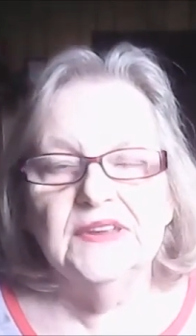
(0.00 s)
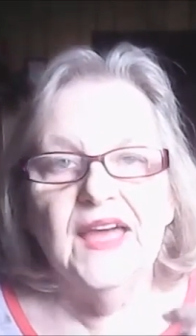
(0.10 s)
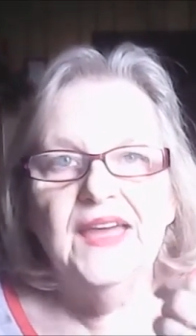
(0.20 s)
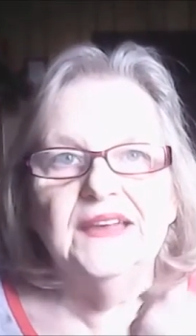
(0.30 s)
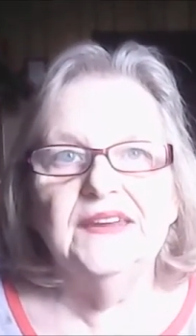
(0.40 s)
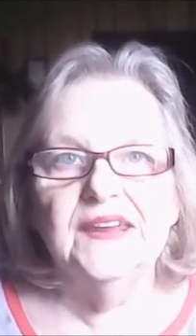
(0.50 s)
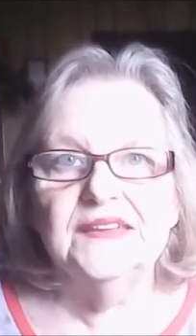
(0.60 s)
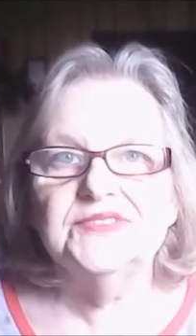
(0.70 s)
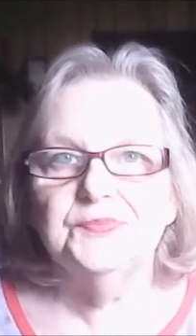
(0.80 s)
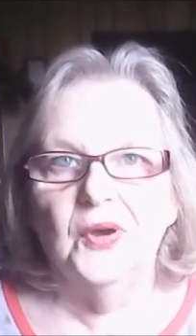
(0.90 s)

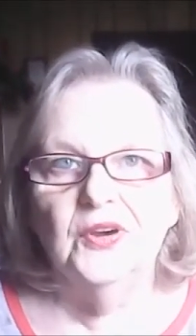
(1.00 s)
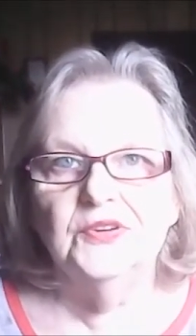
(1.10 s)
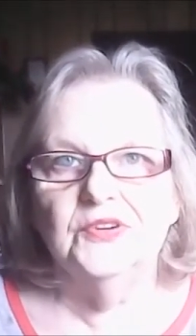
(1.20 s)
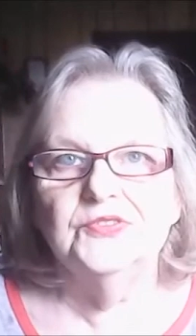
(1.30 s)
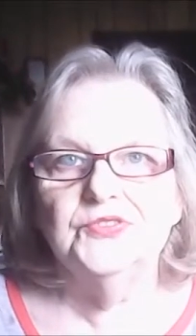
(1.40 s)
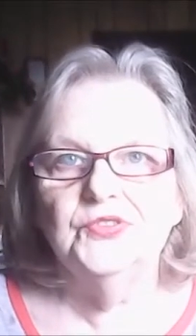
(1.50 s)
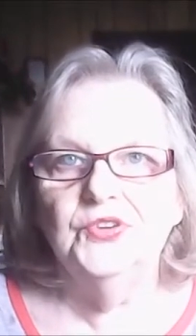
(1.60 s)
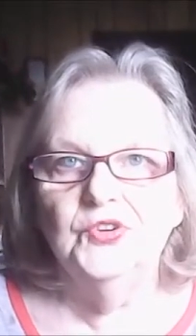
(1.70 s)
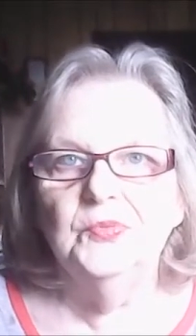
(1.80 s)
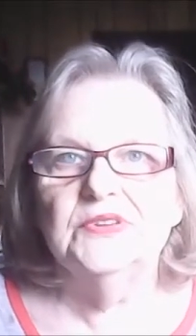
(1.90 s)
handedness partners to
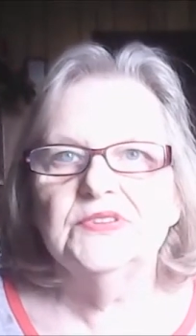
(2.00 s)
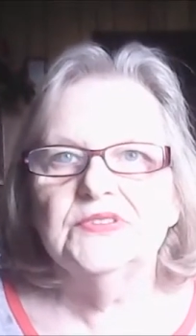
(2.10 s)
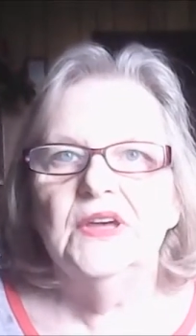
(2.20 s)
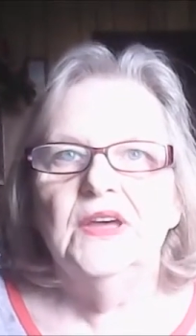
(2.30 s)
humans.